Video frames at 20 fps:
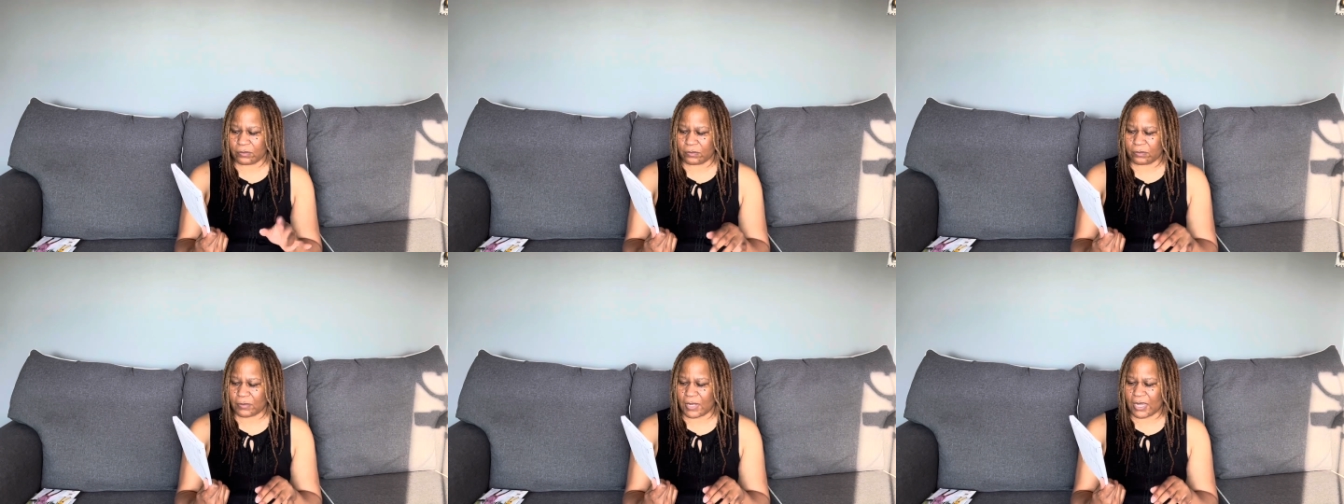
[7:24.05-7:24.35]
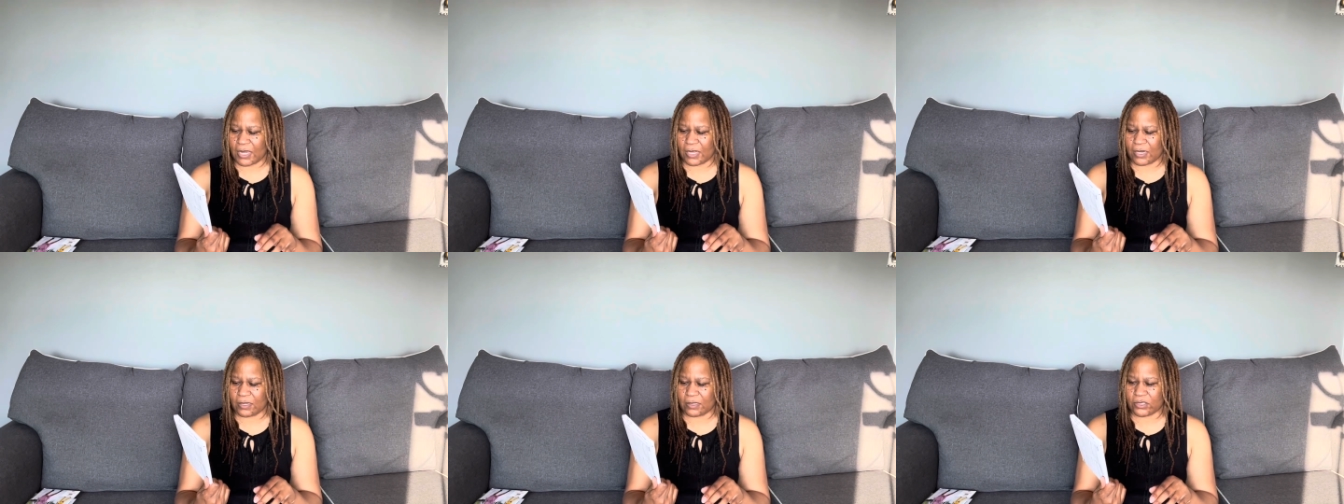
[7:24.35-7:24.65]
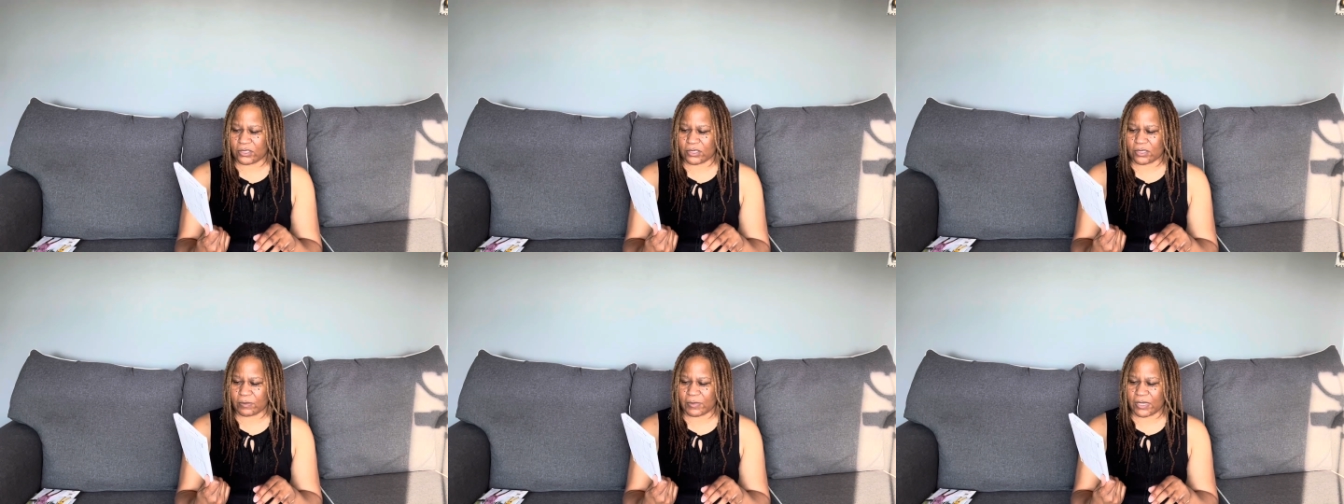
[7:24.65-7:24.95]
make it in
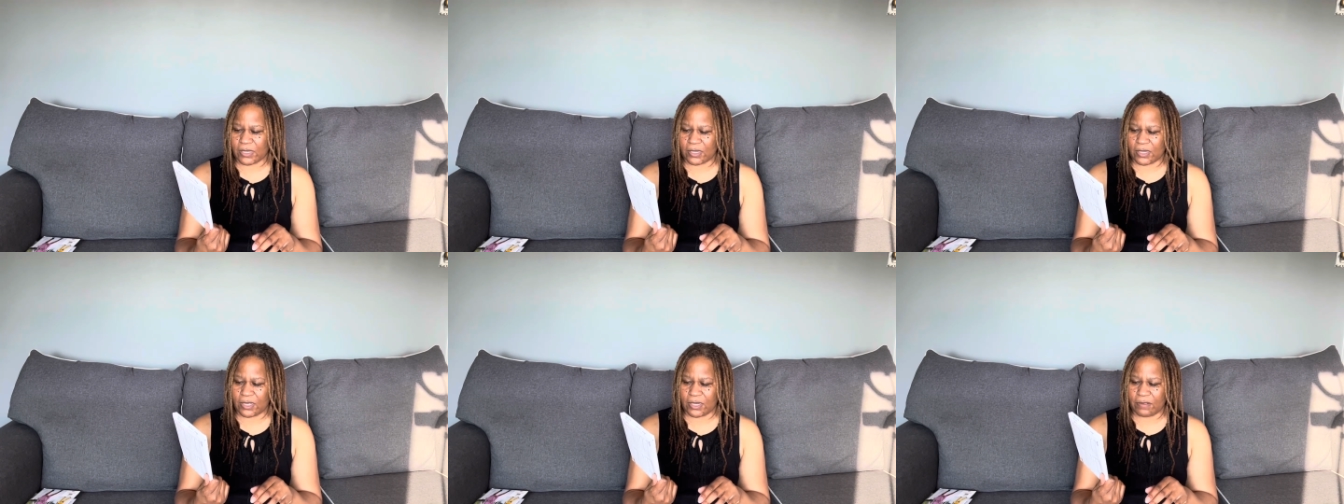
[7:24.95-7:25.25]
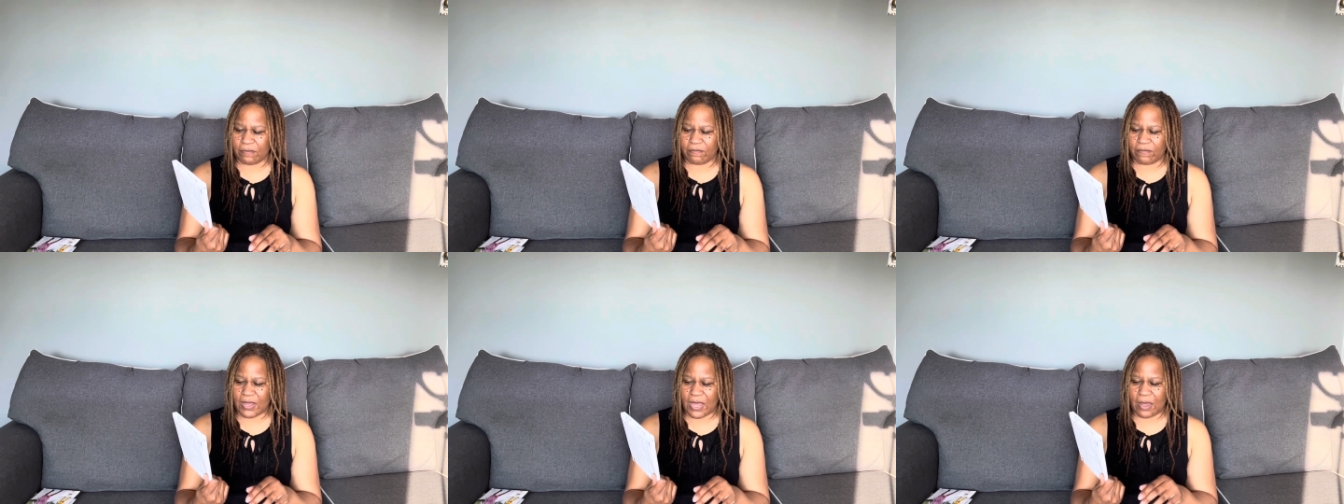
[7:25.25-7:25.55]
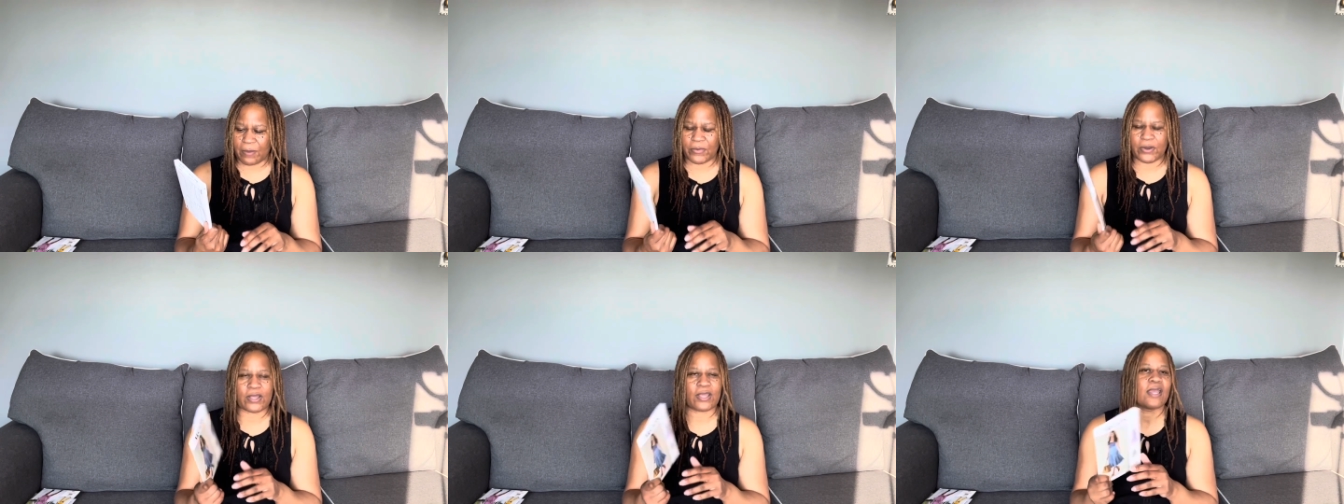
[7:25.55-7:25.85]
just about any
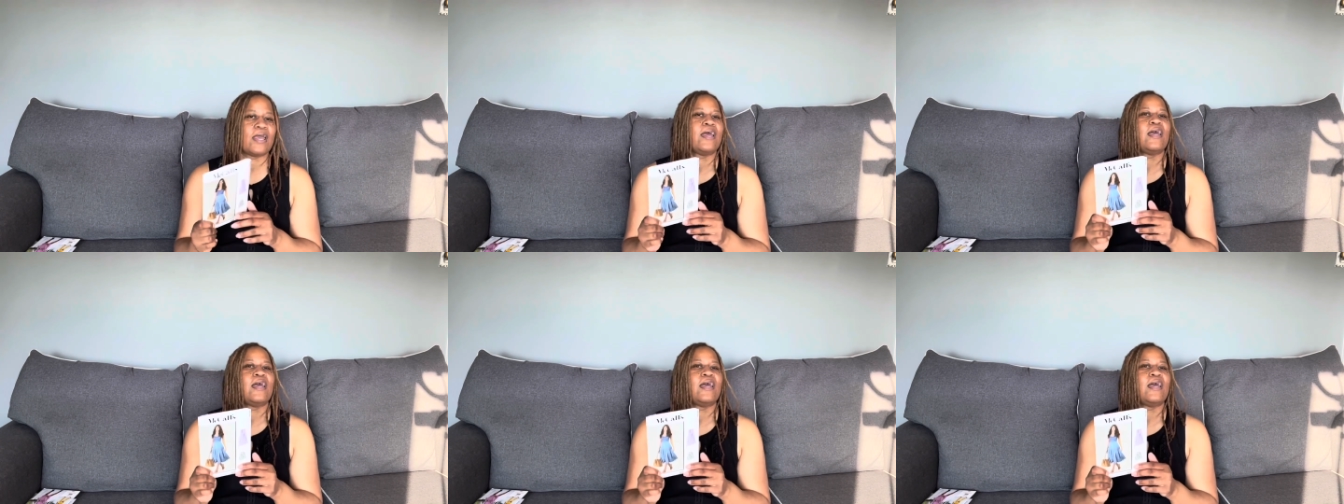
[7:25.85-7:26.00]
fabric.